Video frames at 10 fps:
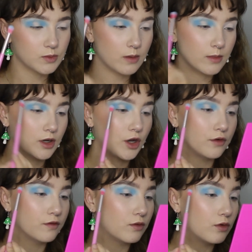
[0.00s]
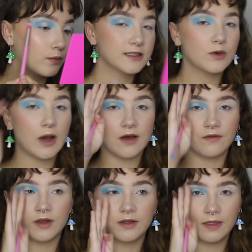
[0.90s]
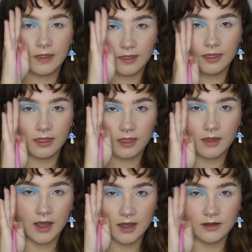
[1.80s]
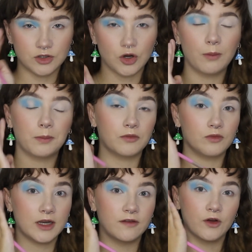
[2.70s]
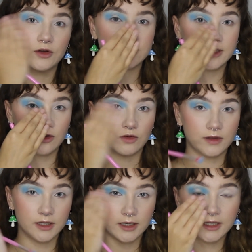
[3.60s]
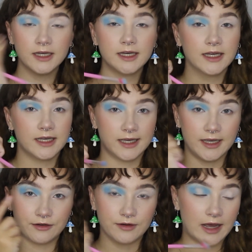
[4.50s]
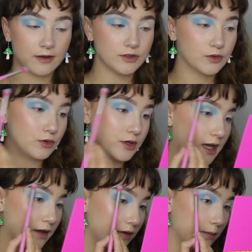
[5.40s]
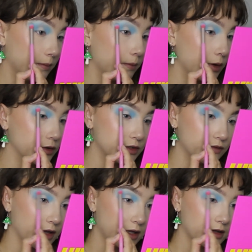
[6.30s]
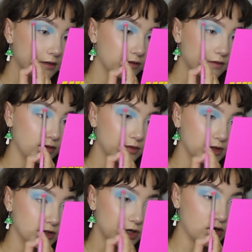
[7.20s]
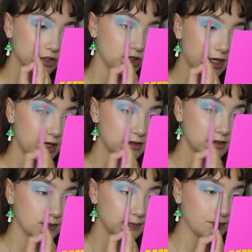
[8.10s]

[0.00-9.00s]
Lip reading: what I'm going to go for. Still have it at the top, but really focusing on the inner and outer corner, having most of like the dark shades.